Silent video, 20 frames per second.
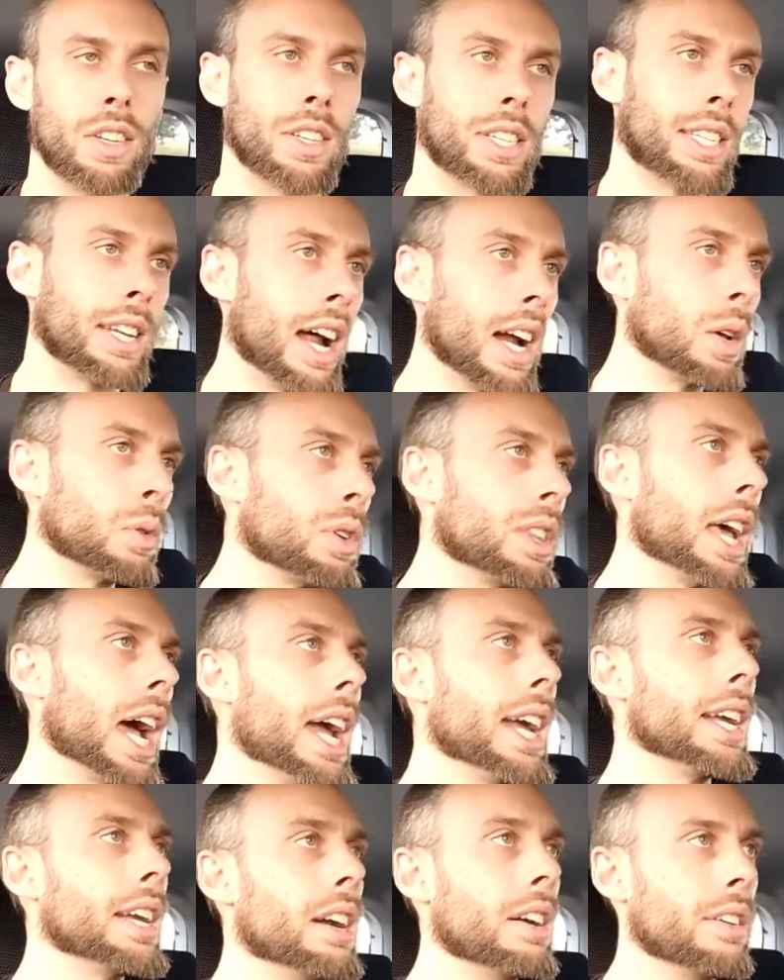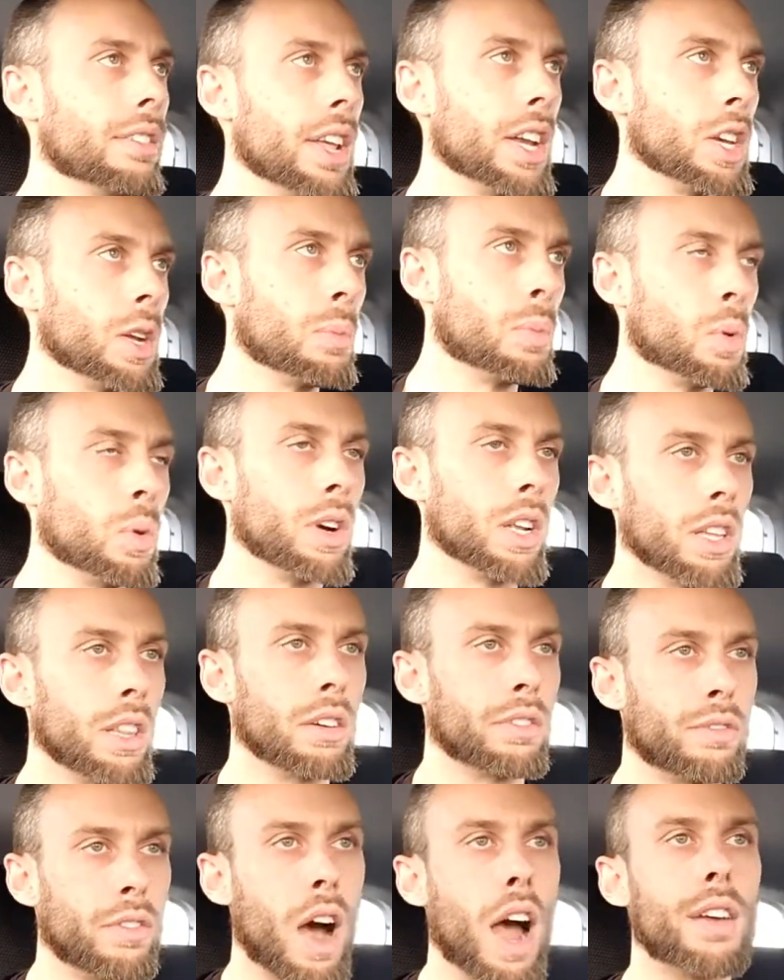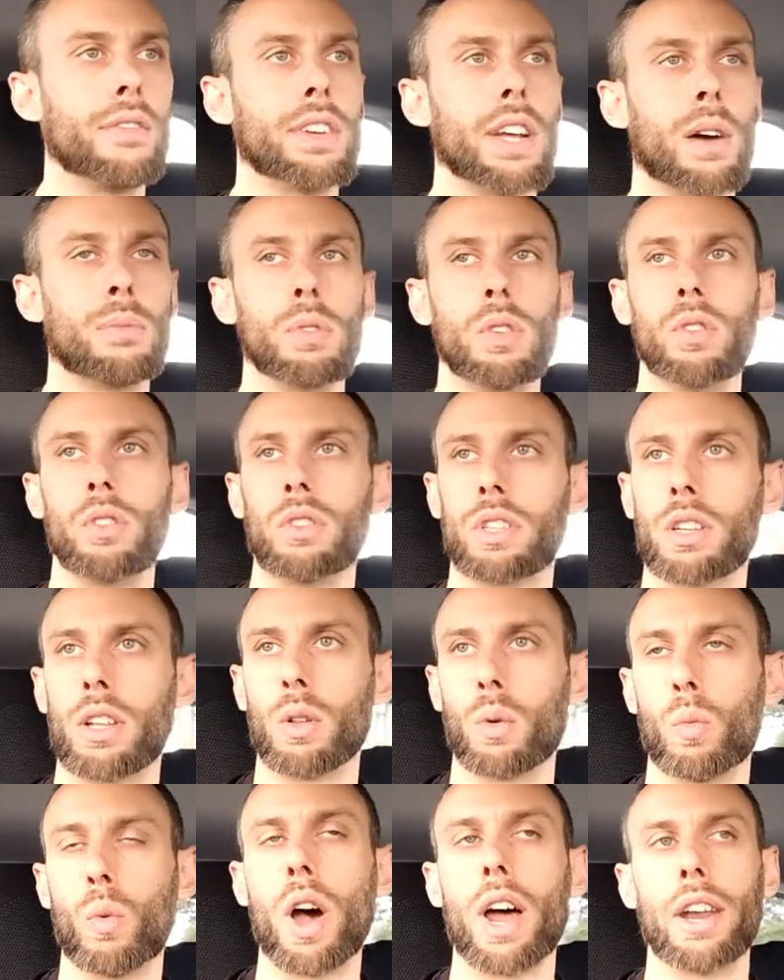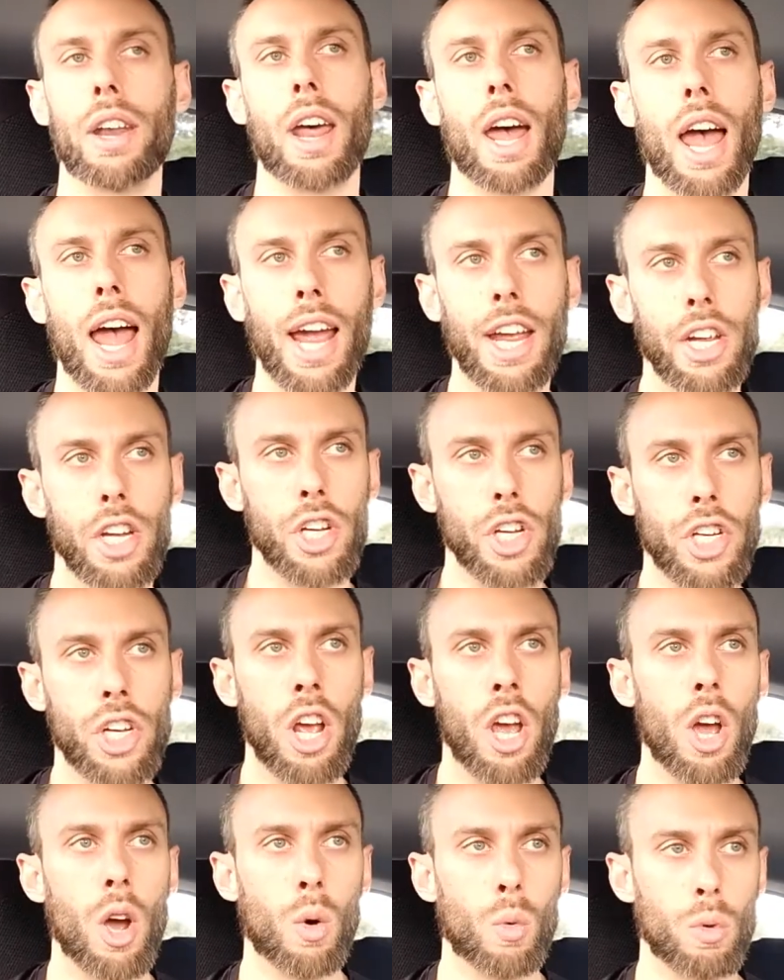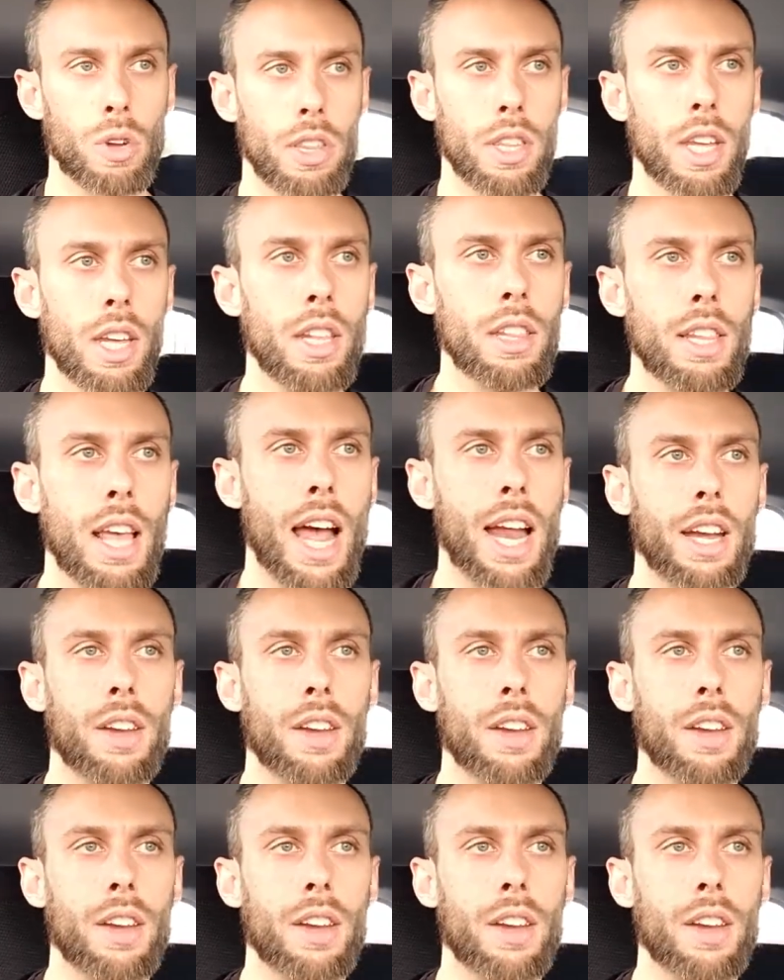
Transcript: You're starting with AIDA, and then you're putting the 5 W's and the 1 H within that.